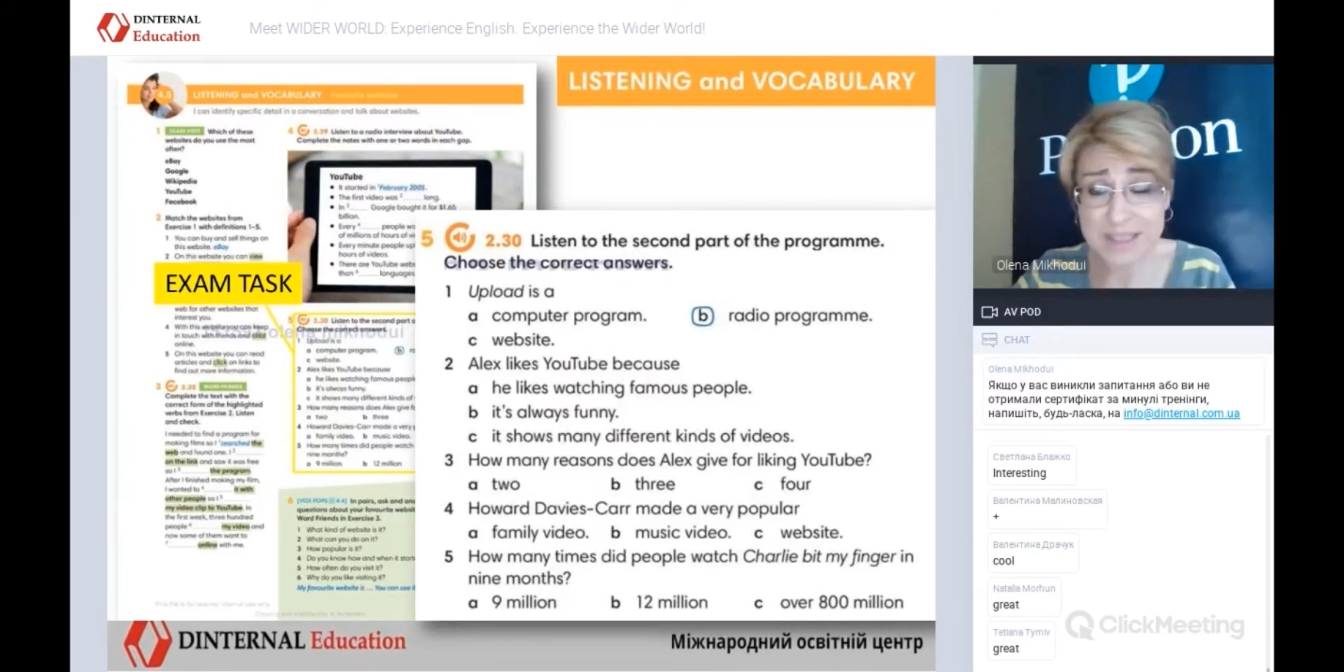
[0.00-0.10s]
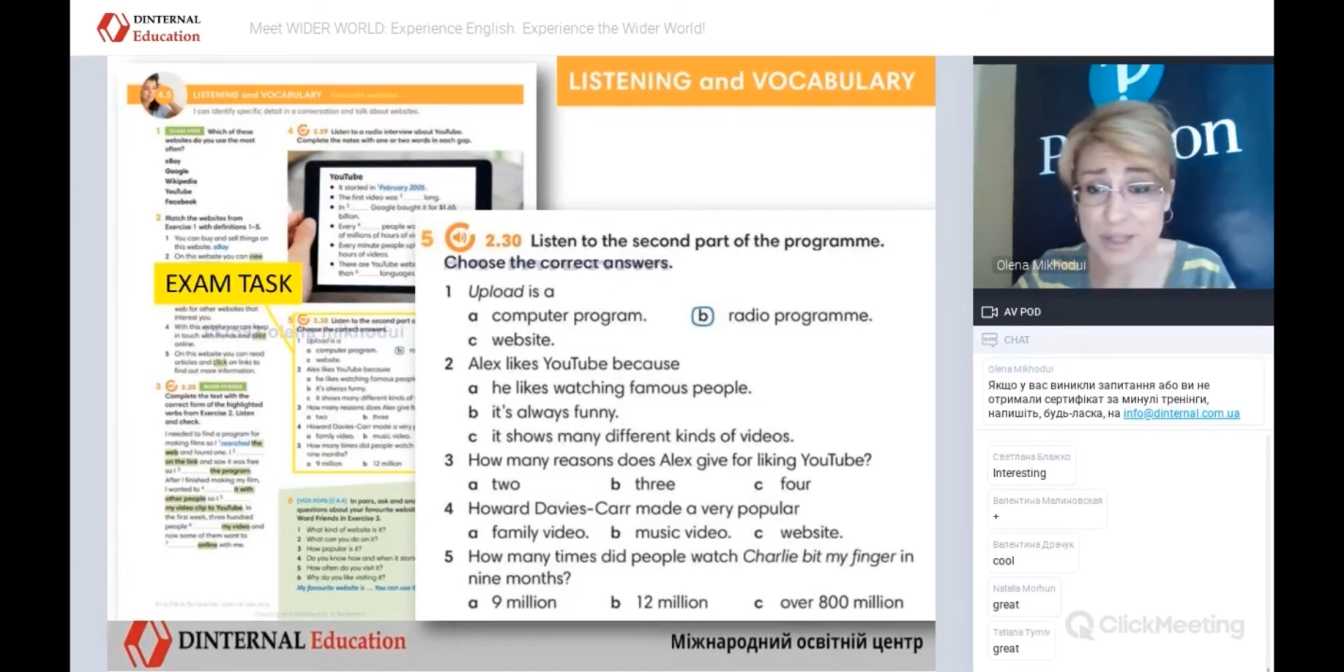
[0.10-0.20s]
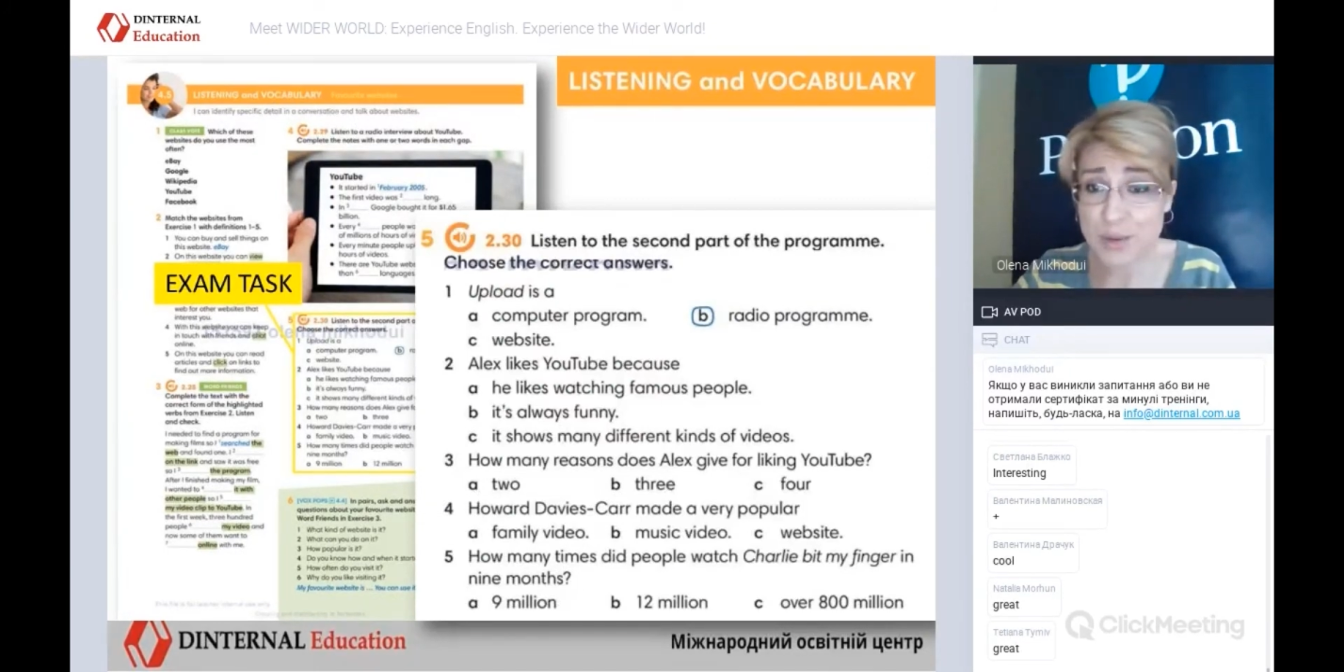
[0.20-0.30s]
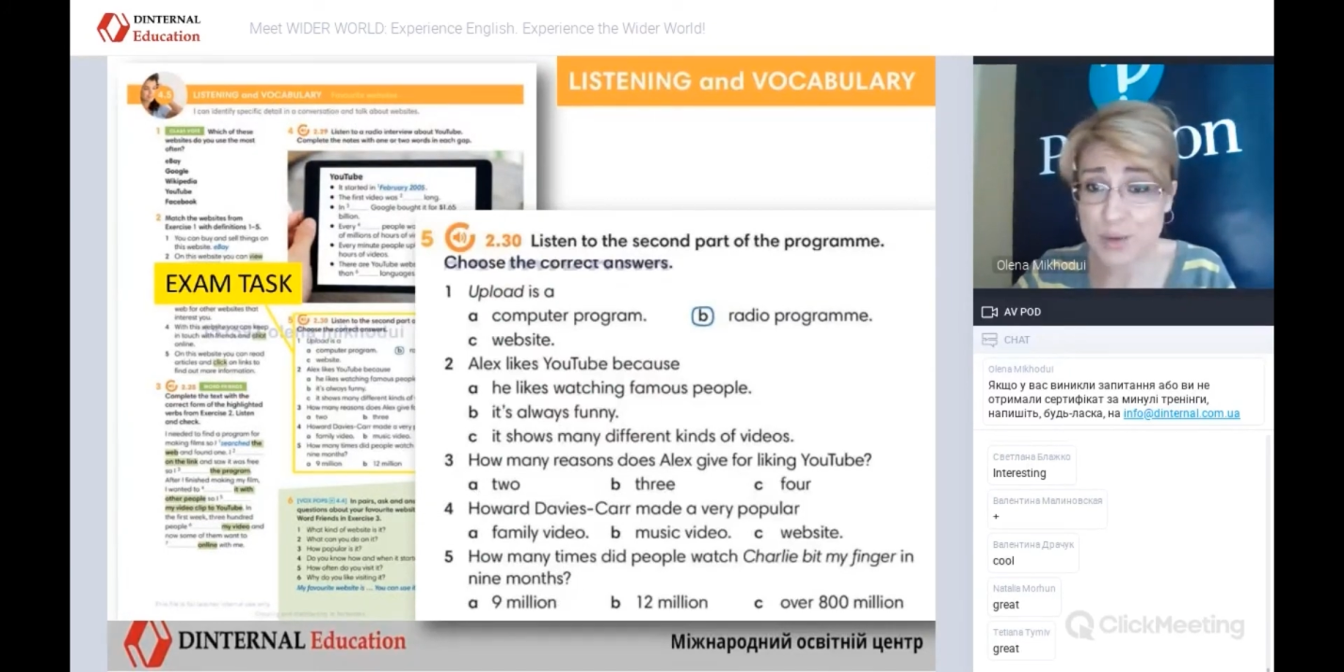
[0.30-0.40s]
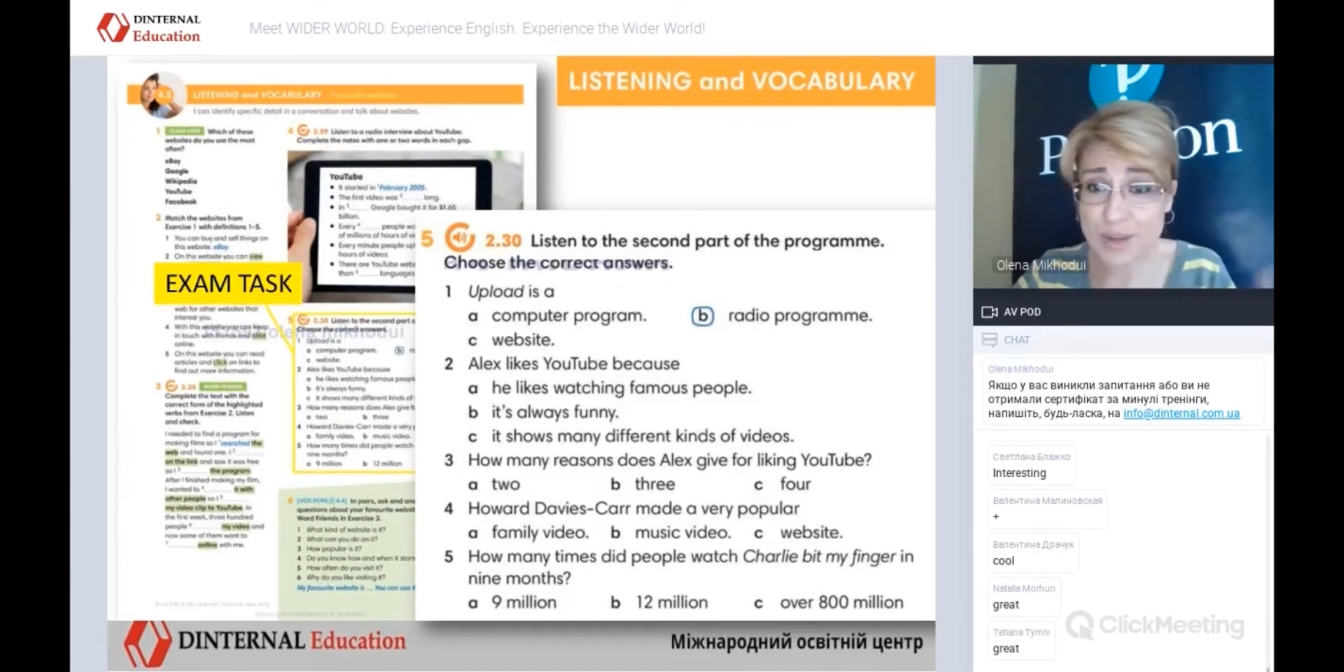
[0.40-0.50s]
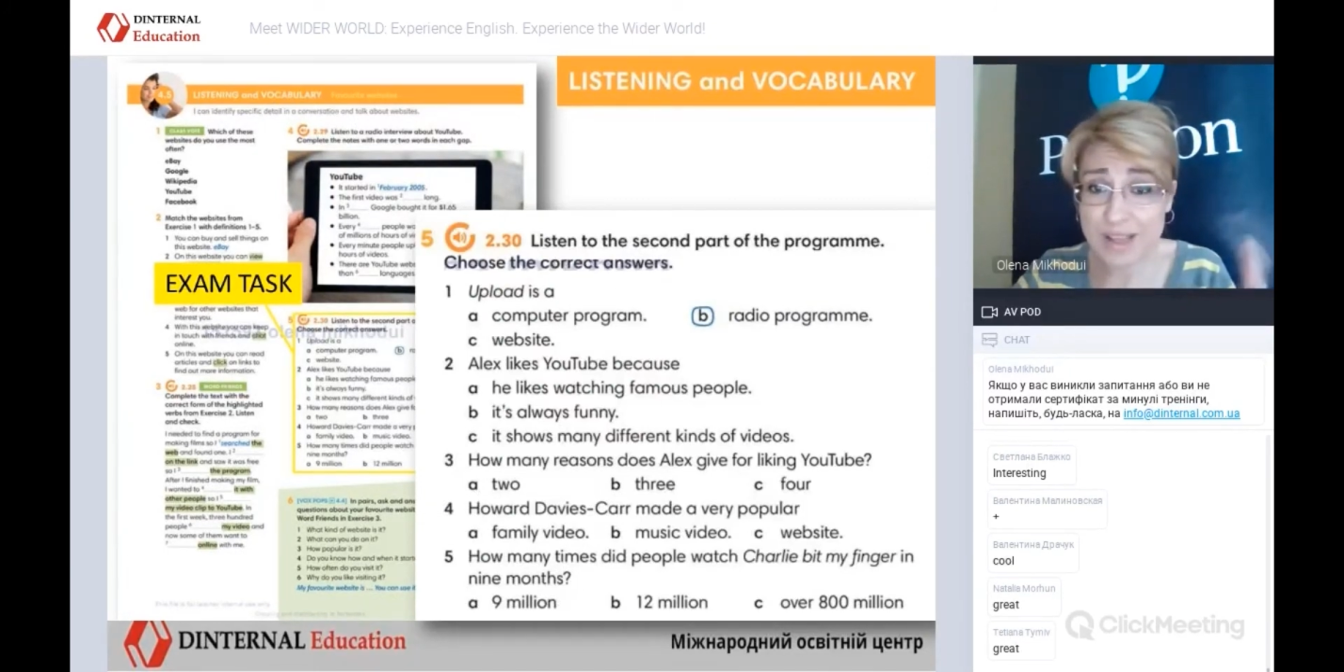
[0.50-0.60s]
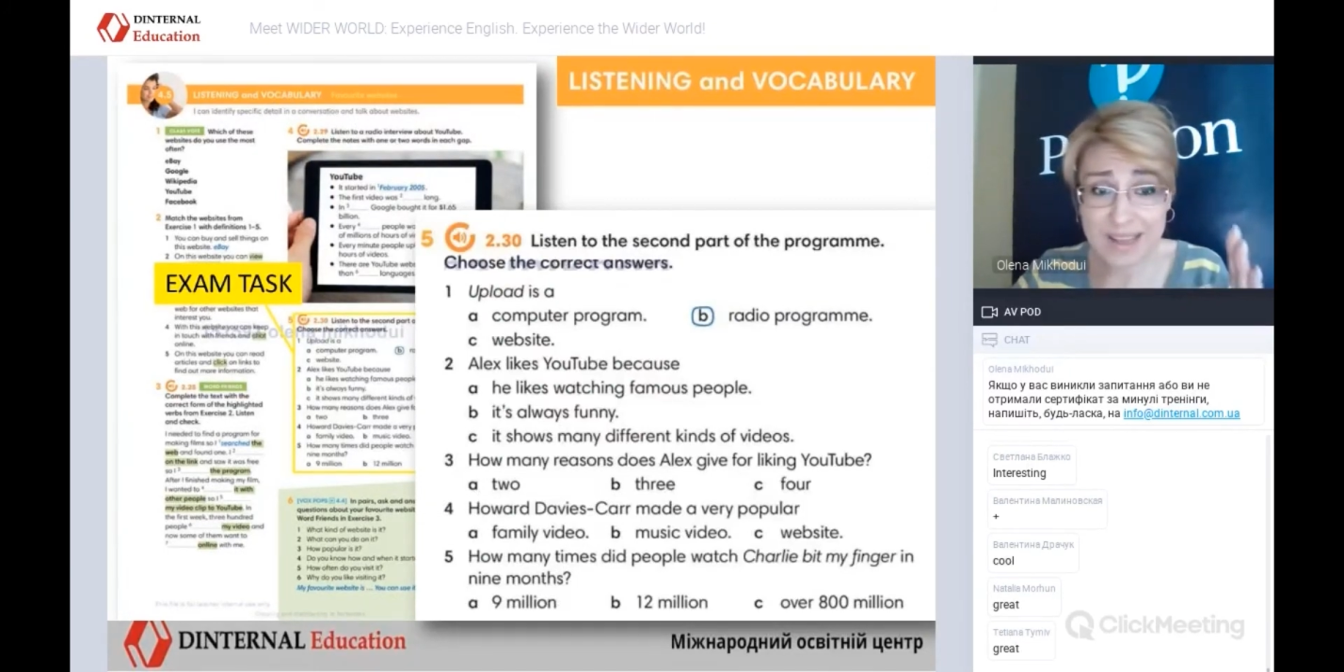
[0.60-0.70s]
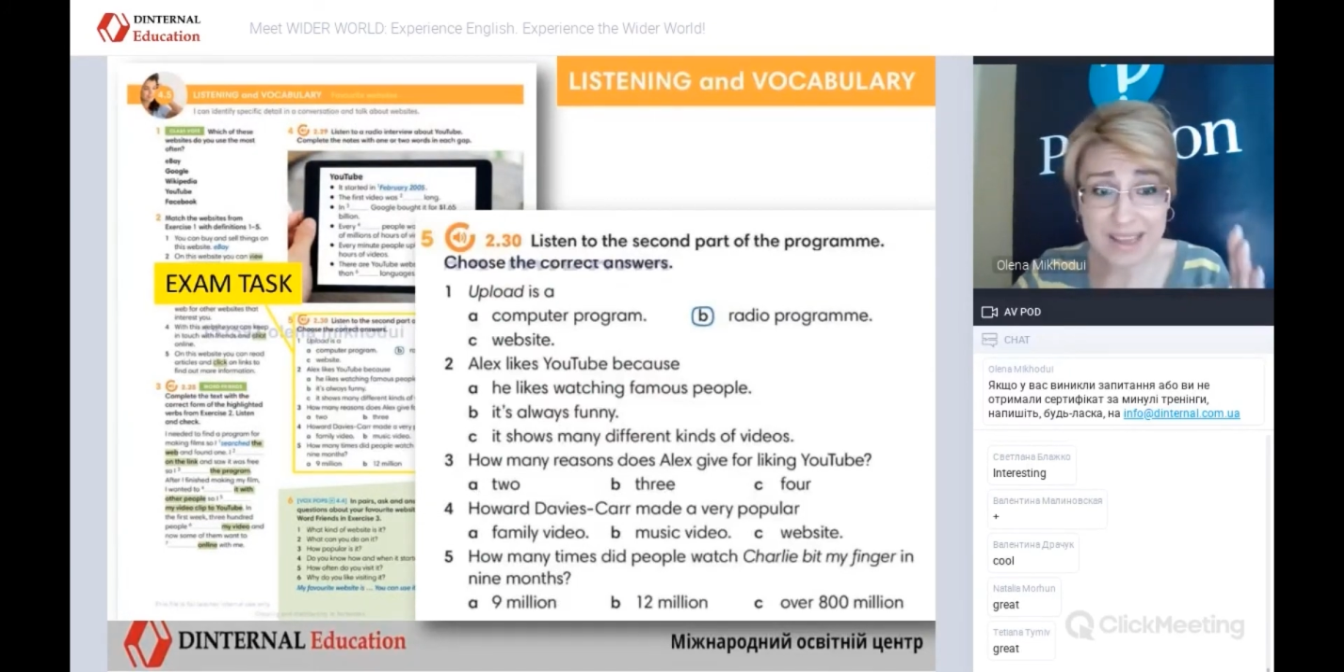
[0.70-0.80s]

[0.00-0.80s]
it look